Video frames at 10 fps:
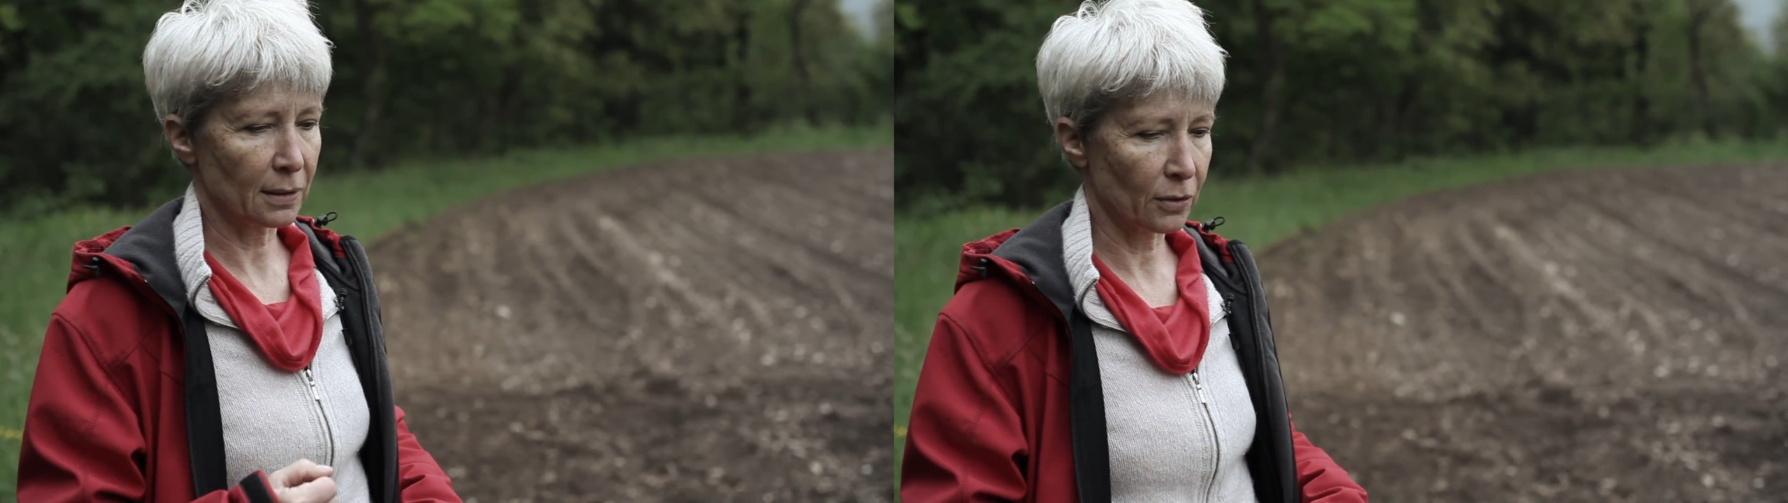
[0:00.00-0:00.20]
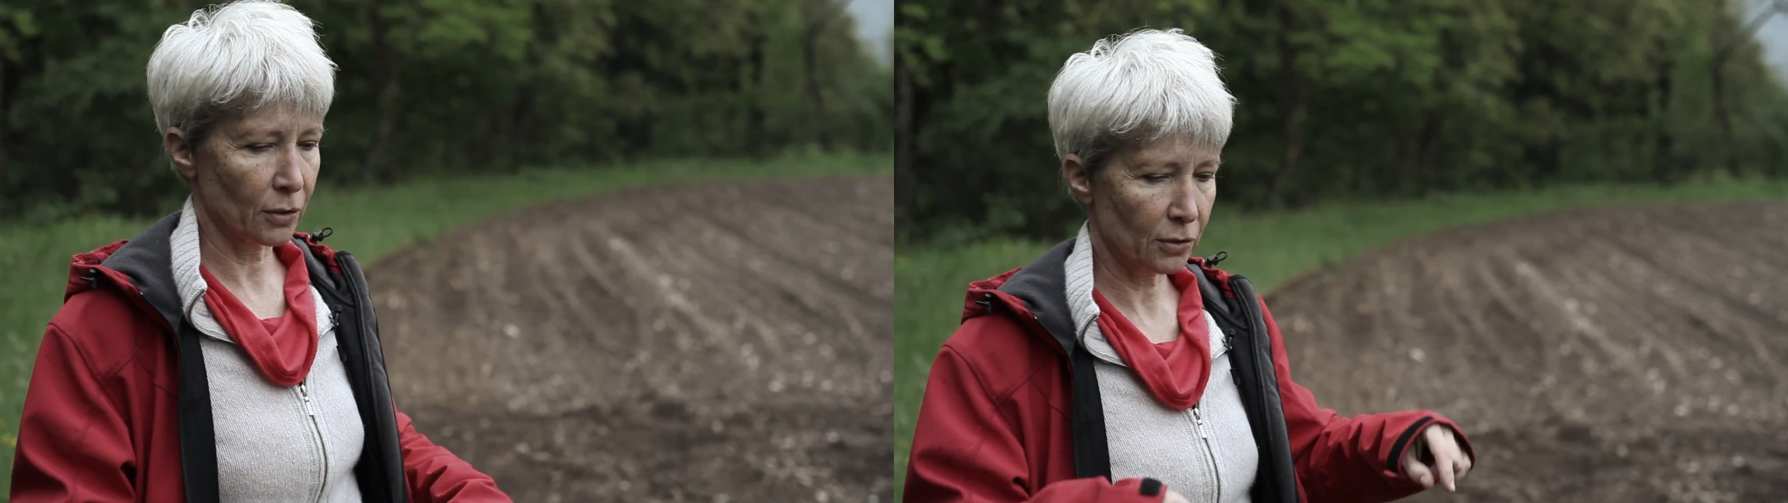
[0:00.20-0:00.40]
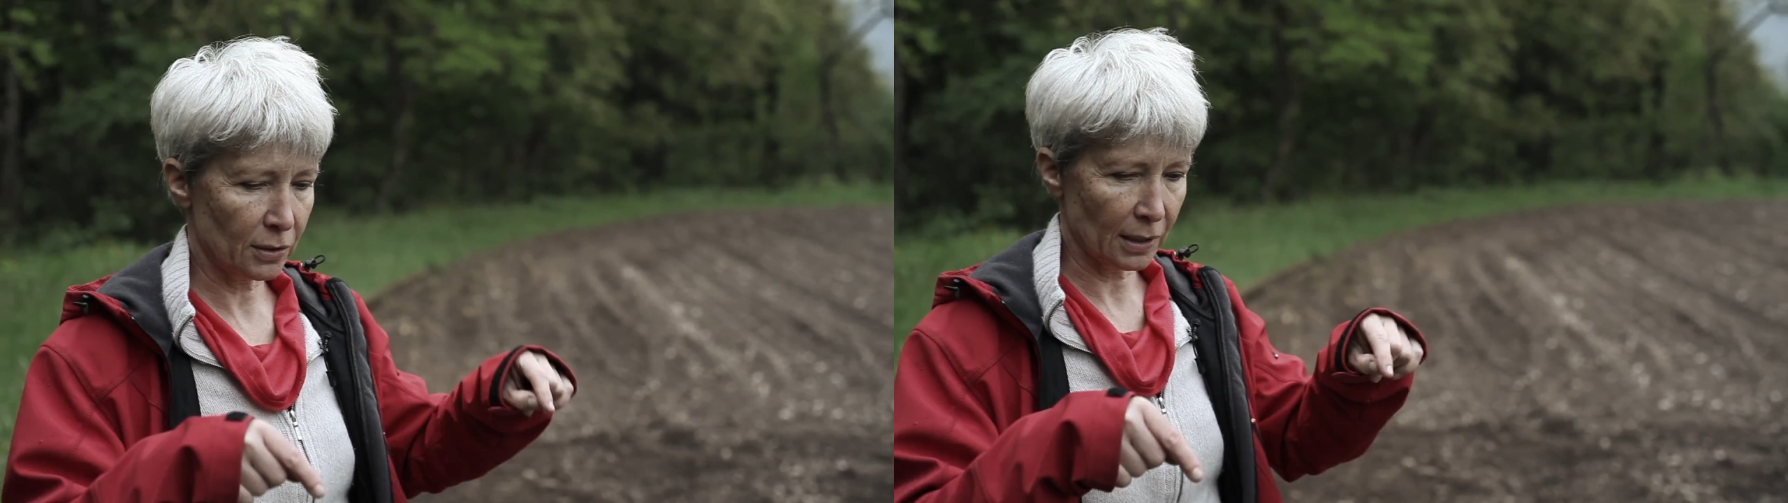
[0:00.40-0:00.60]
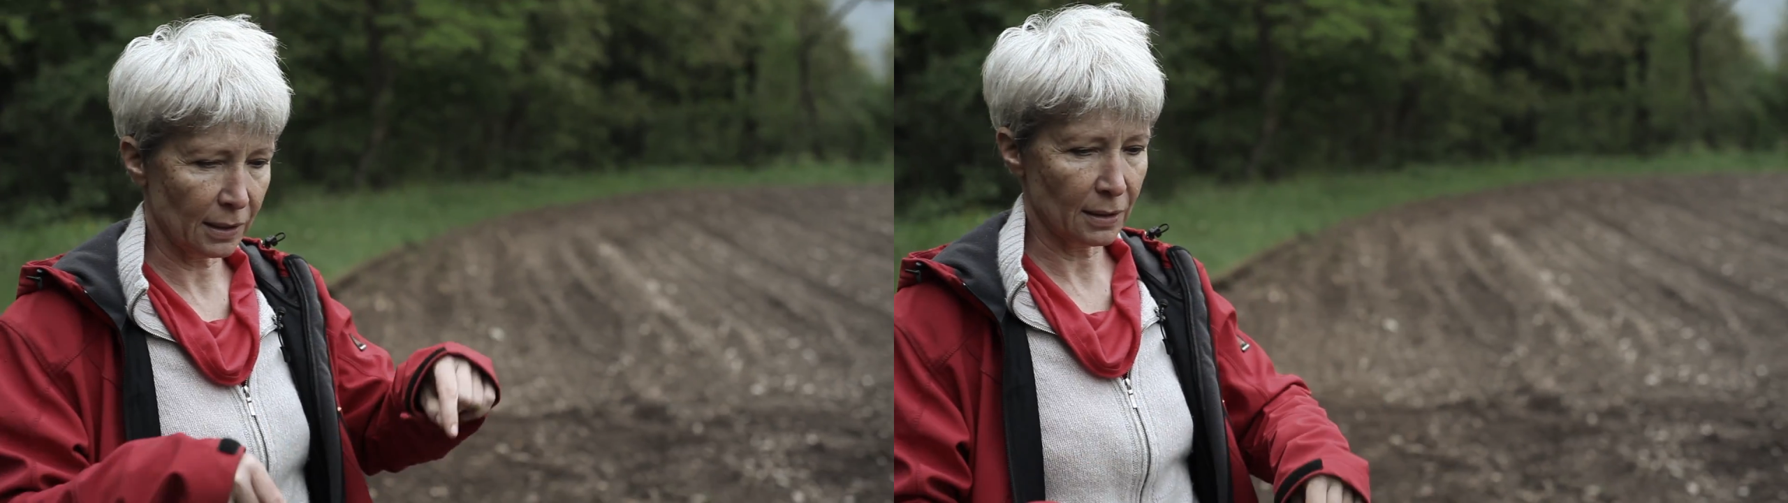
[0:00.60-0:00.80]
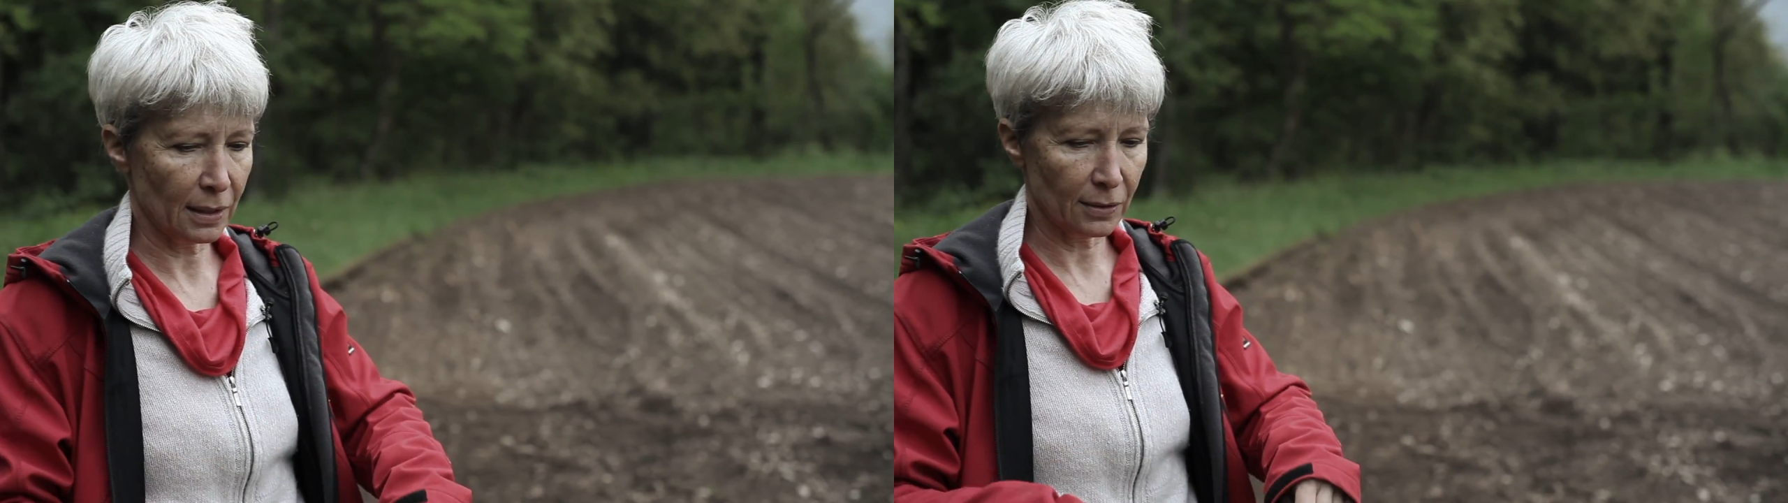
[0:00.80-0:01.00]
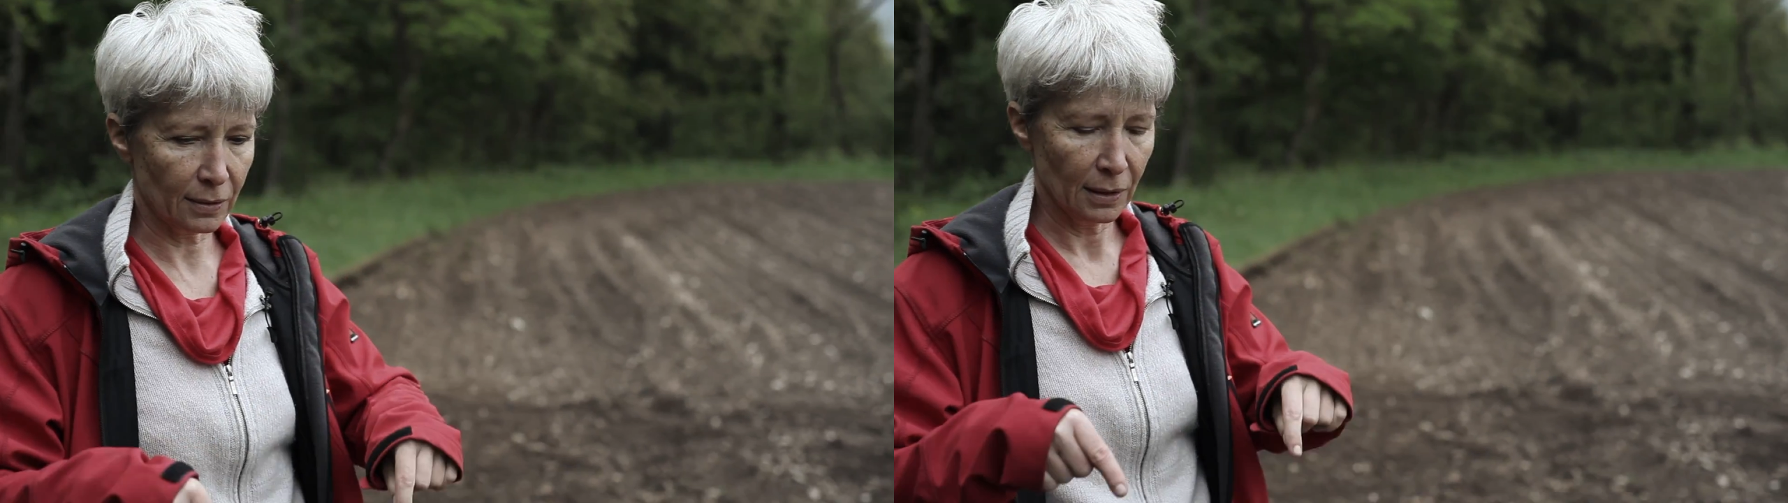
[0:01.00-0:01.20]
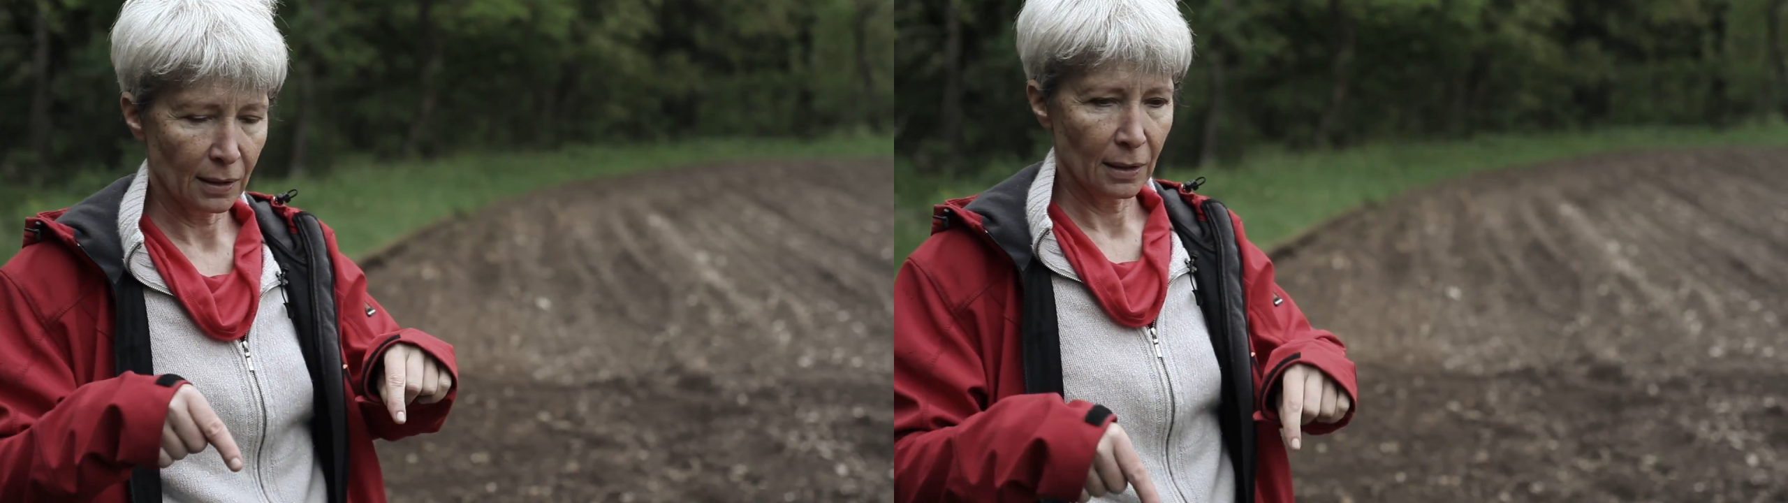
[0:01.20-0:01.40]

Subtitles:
the earth and